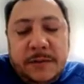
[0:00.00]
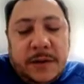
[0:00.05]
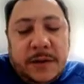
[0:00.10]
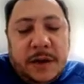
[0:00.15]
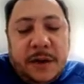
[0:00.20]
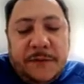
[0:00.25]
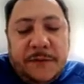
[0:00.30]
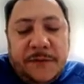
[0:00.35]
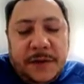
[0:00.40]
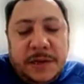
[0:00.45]

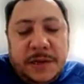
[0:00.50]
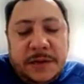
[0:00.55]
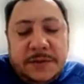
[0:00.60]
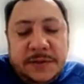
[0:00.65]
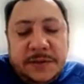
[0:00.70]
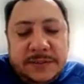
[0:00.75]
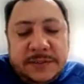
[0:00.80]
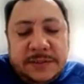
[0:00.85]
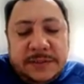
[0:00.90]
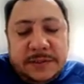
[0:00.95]
alpha Hilde
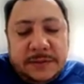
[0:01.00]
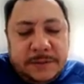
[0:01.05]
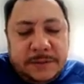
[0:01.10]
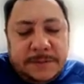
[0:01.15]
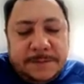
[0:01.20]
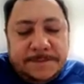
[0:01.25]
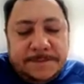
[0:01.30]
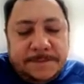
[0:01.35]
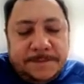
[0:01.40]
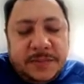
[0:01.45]
is
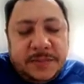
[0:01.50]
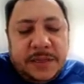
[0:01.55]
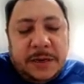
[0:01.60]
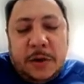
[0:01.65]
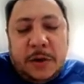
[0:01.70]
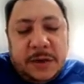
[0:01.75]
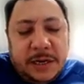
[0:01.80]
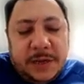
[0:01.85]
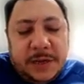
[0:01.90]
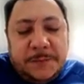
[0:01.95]
the
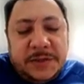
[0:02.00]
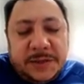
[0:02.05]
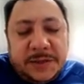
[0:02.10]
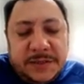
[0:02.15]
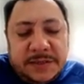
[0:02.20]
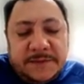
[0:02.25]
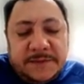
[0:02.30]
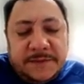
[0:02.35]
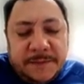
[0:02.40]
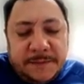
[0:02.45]
log
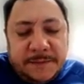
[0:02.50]
Lipschitz